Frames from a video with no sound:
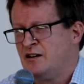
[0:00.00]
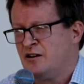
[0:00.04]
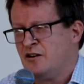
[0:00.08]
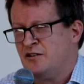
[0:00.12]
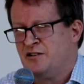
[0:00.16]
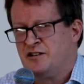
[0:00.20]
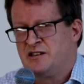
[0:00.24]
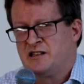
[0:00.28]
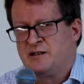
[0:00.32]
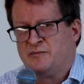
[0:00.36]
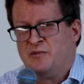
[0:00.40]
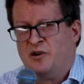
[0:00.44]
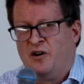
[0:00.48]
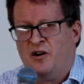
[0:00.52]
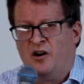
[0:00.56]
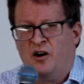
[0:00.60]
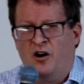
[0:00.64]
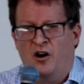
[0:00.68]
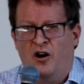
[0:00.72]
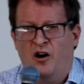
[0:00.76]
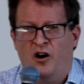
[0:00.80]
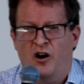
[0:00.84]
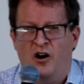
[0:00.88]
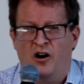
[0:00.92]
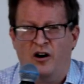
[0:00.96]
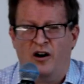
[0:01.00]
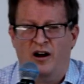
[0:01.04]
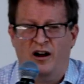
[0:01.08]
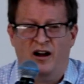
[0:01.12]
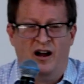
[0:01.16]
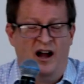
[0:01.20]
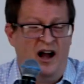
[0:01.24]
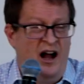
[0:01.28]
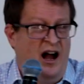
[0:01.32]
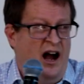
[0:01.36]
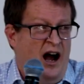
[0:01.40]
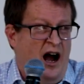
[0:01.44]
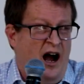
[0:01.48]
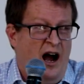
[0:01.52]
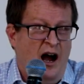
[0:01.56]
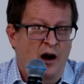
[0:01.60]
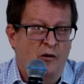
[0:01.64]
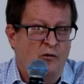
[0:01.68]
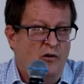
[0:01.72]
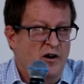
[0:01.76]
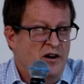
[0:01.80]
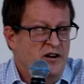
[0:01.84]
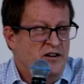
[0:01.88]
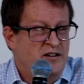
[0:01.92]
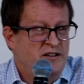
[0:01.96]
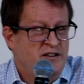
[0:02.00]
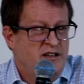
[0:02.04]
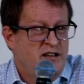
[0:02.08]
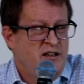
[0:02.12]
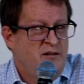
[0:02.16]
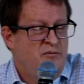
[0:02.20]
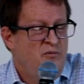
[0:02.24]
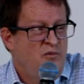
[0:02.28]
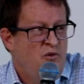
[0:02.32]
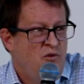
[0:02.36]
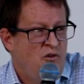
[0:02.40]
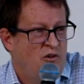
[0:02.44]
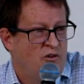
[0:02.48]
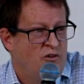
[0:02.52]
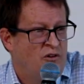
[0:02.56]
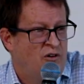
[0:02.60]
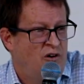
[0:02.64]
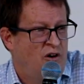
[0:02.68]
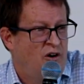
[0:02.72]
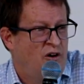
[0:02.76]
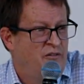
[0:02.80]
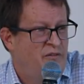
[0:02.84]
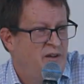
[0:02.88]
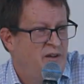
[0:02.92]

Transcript: close to my heart. I want to see more of